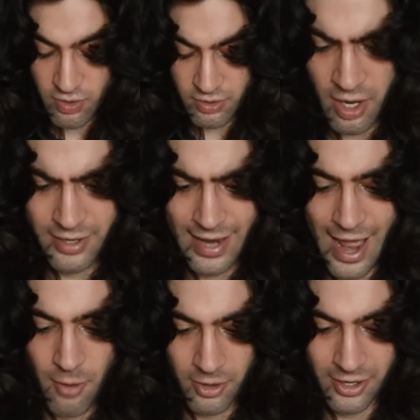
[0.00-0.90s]
not an
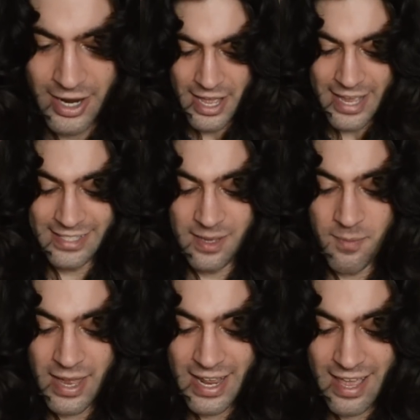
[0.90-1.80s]
hour, is 1
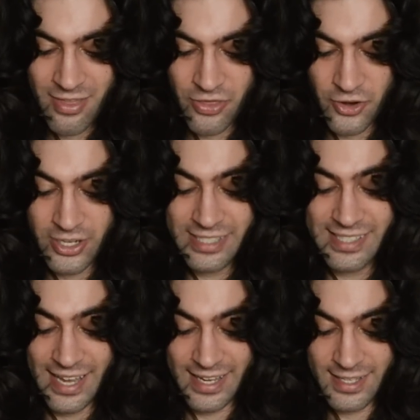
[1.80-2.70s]
minute and 30
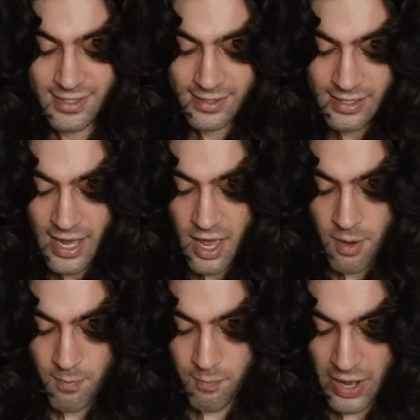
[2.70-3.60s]
seconds.
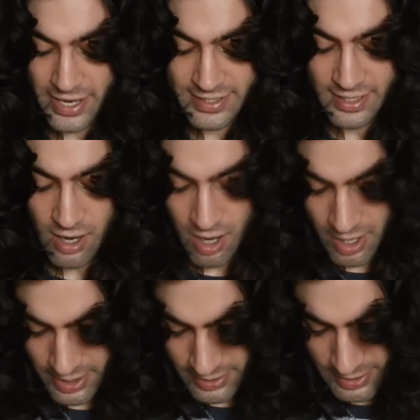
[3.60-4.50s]
But
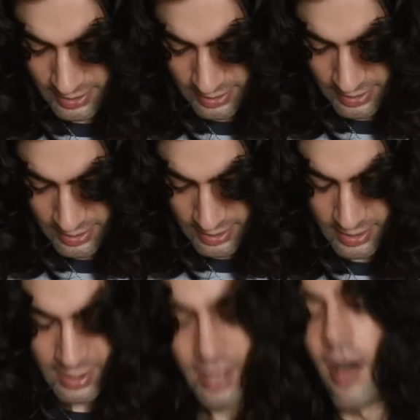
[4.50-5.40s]
on
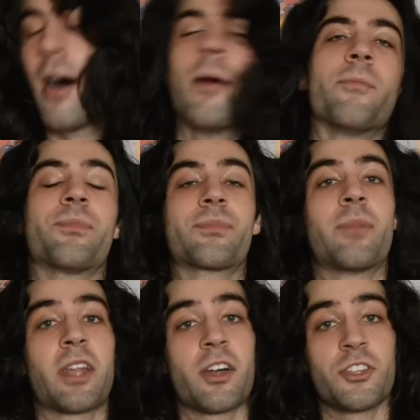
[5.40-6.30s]

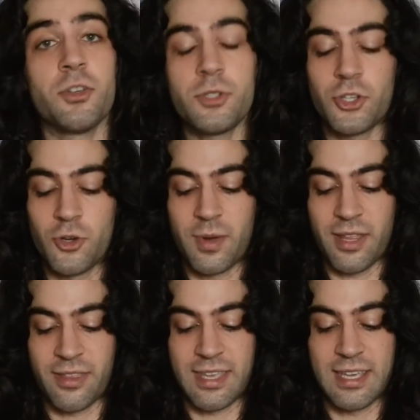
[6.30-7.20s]

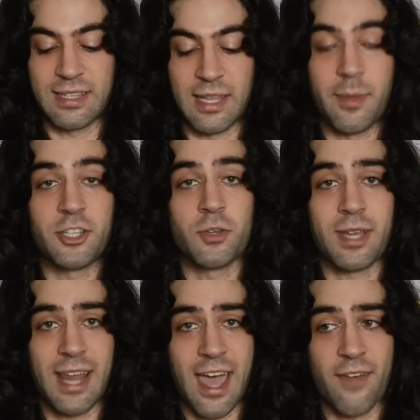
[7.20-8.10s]
YouTube, the limit you
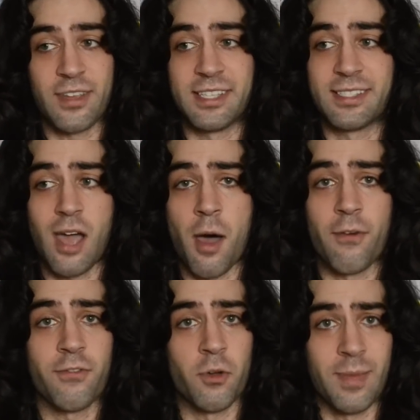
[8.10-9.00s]
can have is a
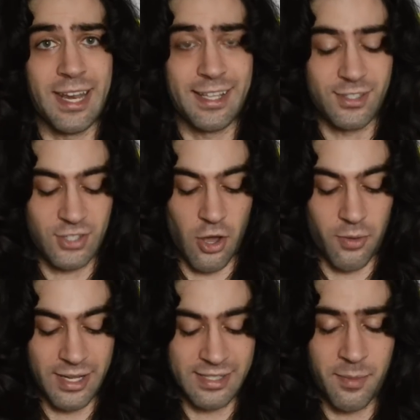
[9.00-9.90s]
full minute,
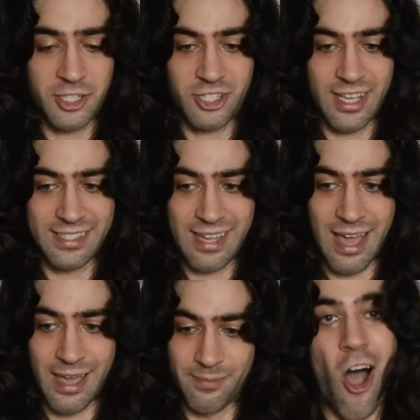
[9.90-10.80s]
so it's a much less
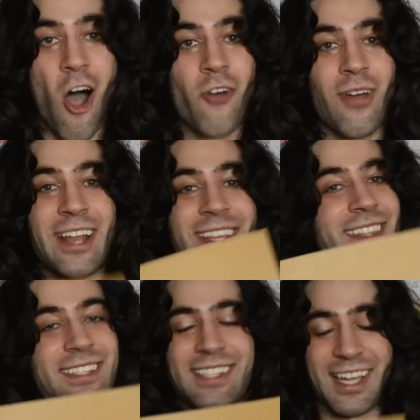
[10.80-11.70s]
time. Already,
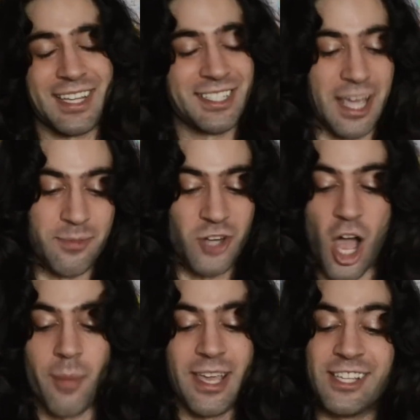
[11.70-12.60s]
this second tape
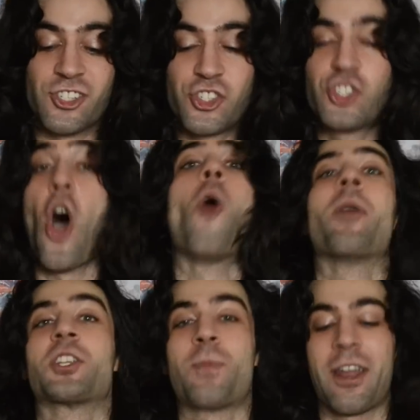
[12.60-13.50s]
job is so
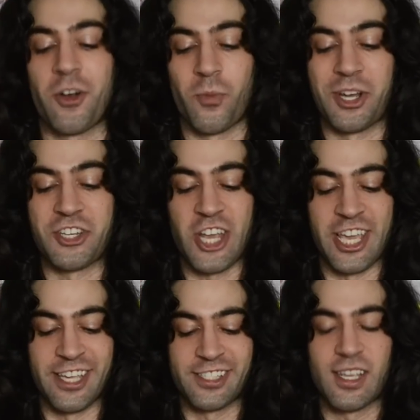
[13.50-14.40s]
much better, which
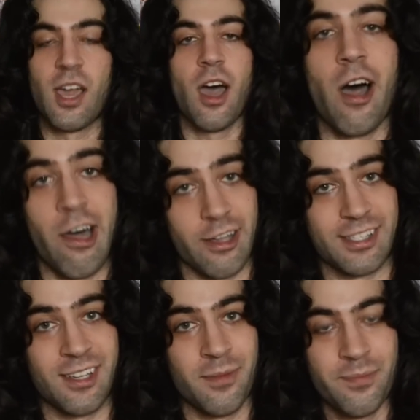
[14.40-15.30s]
is
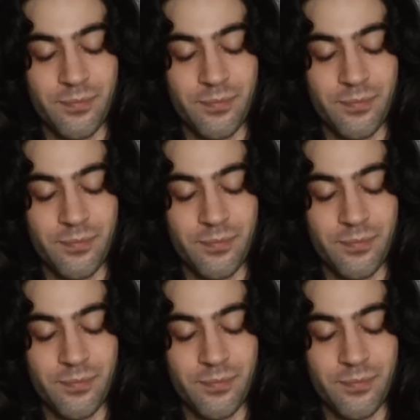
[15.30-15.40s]
awesome.